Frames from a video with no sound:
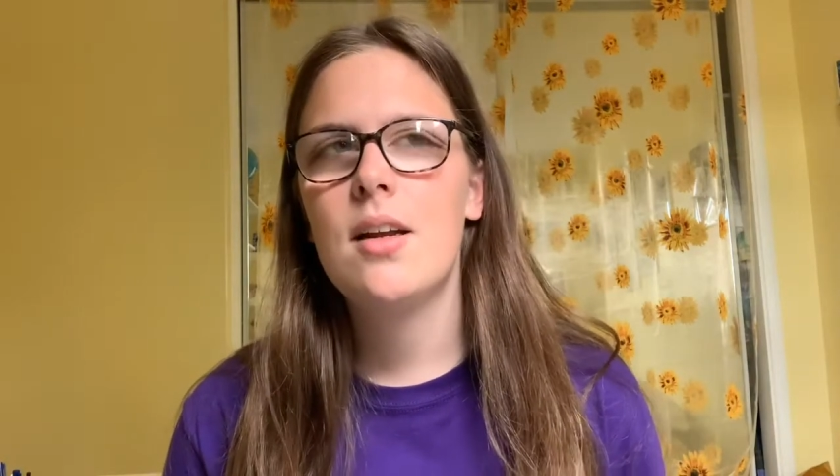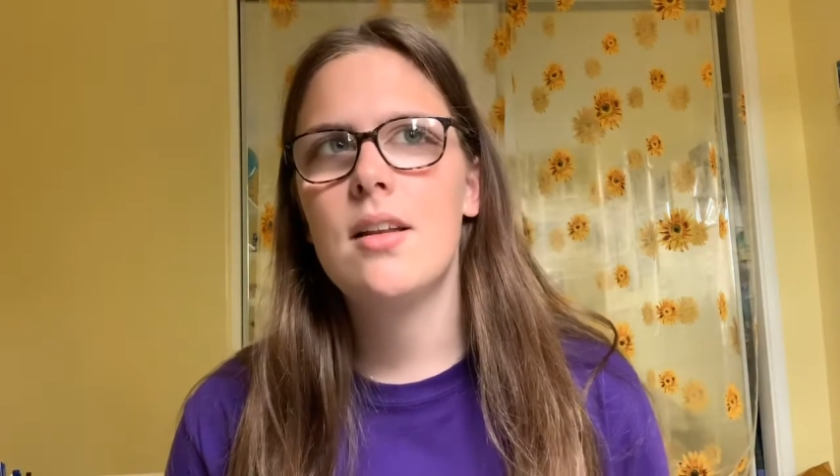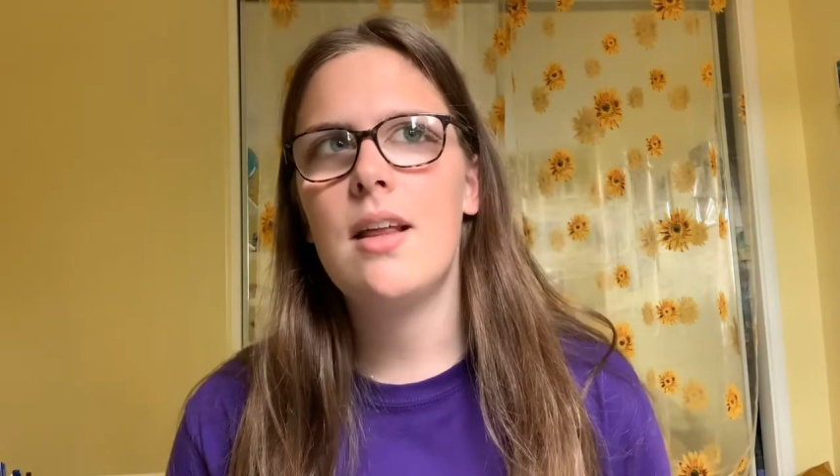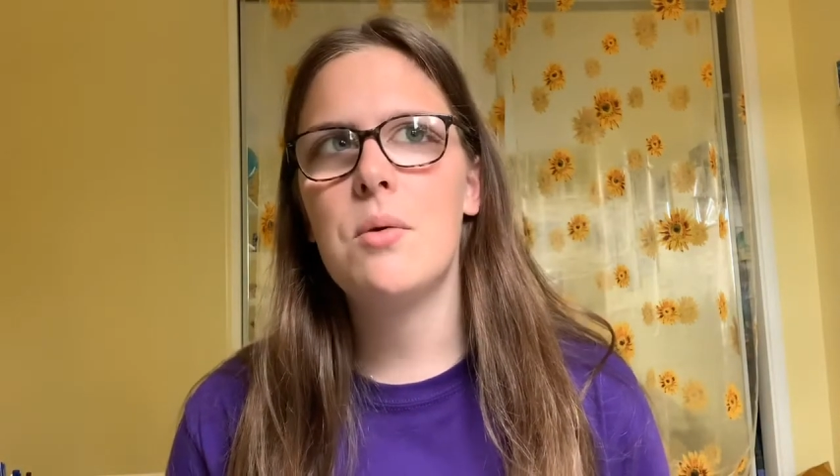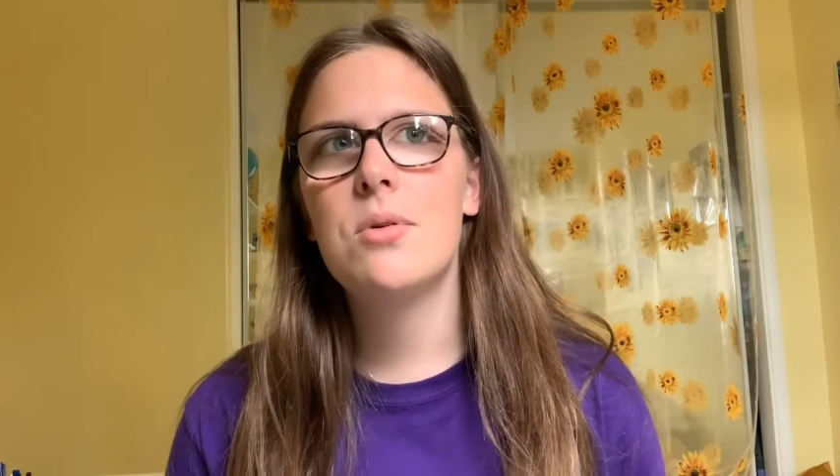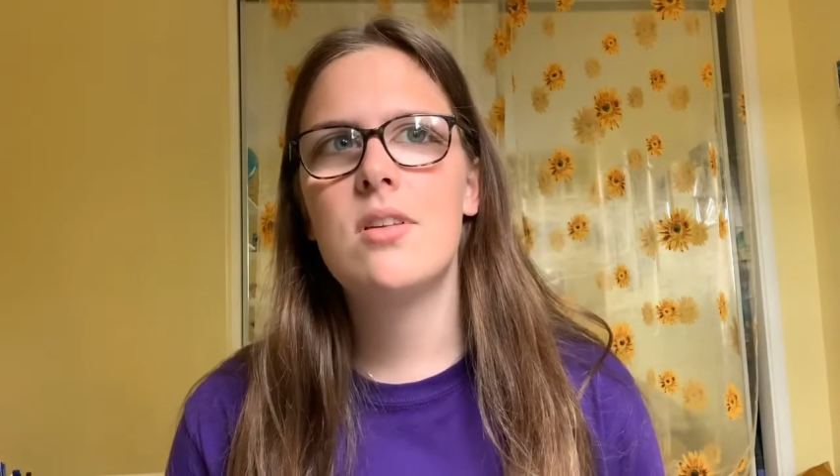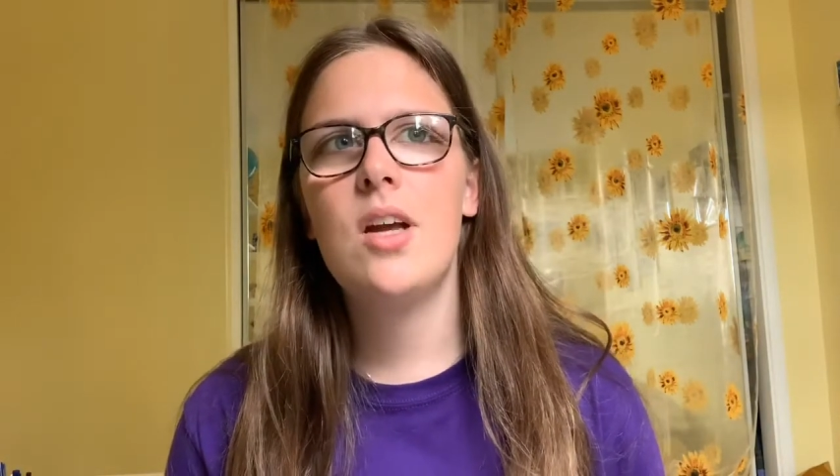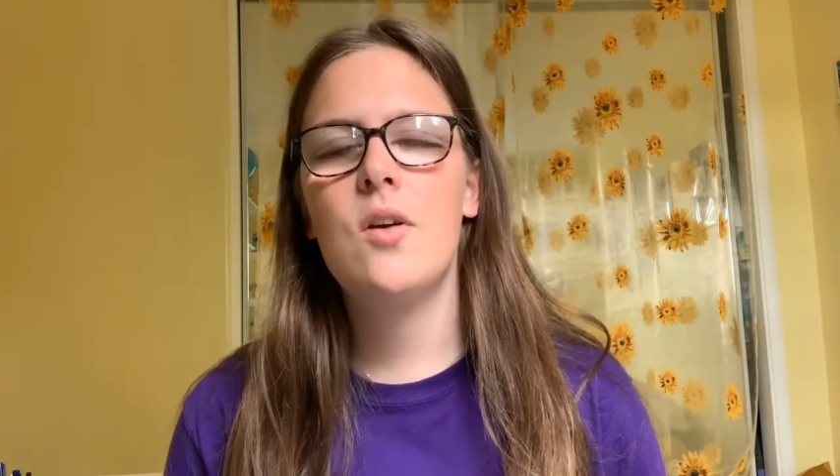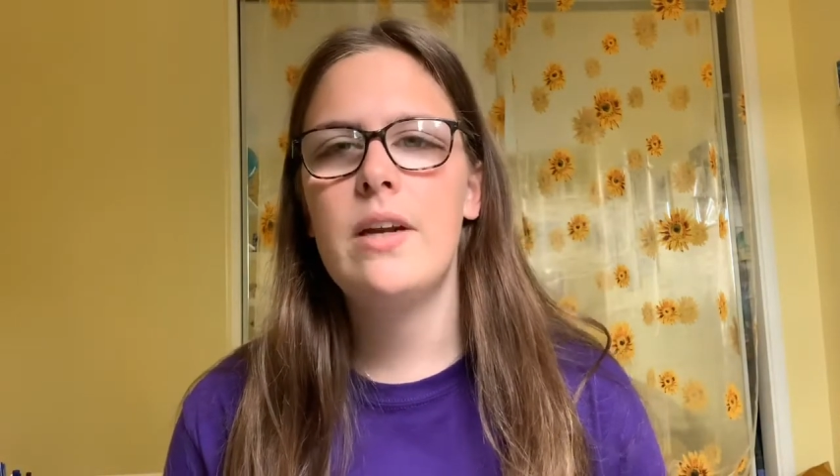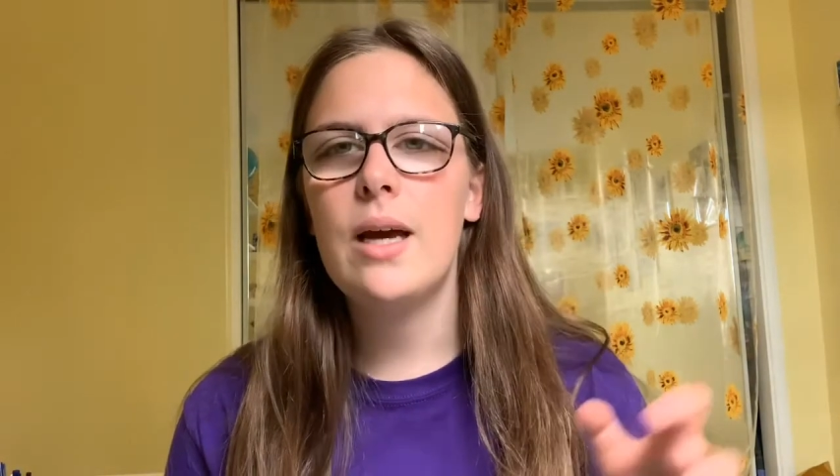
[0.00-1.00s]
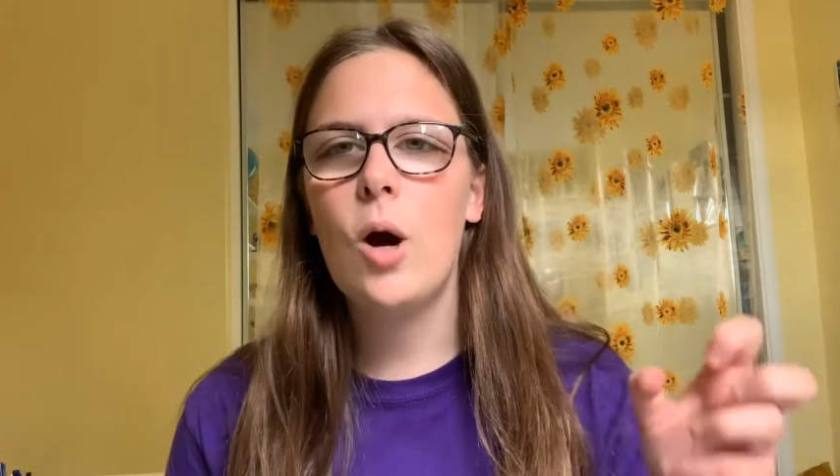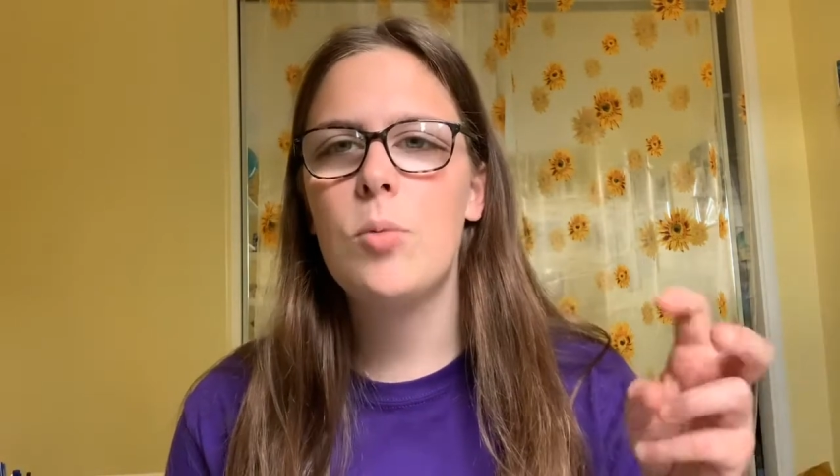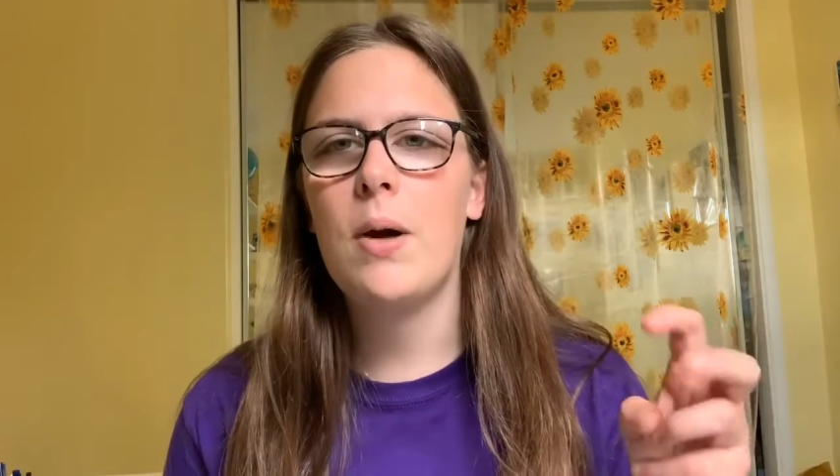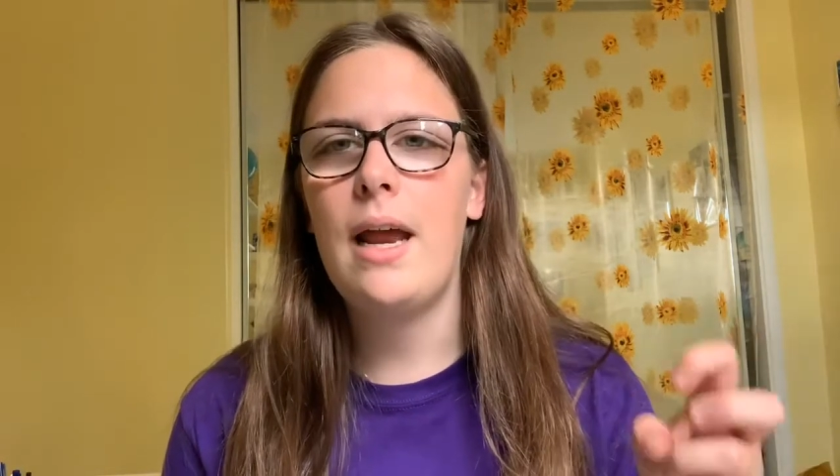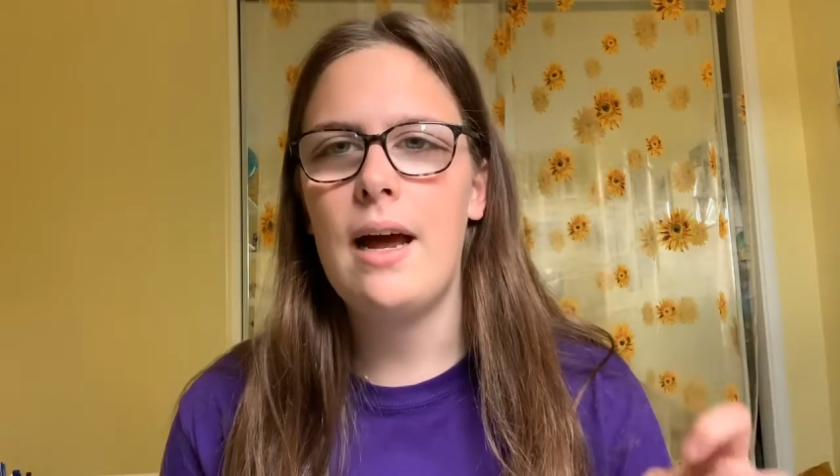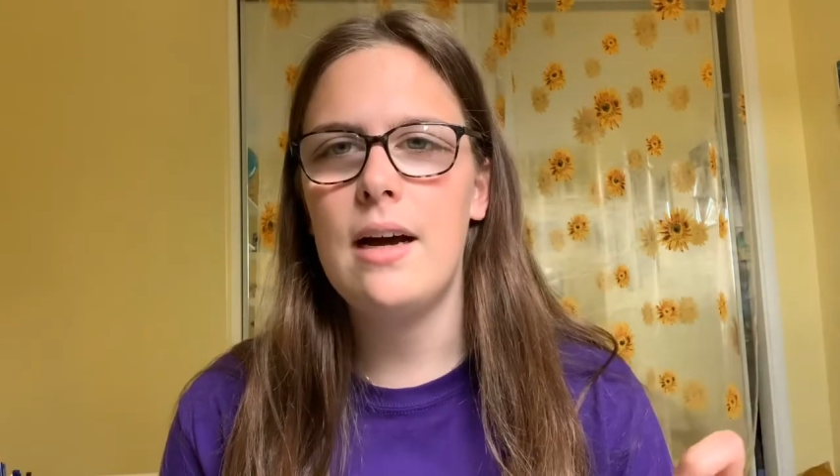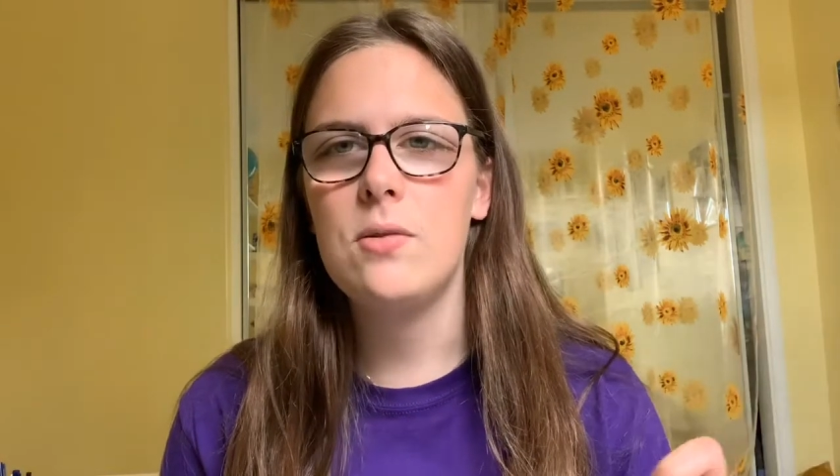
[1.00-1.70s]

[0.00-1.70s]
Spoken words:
that was the only hope I had,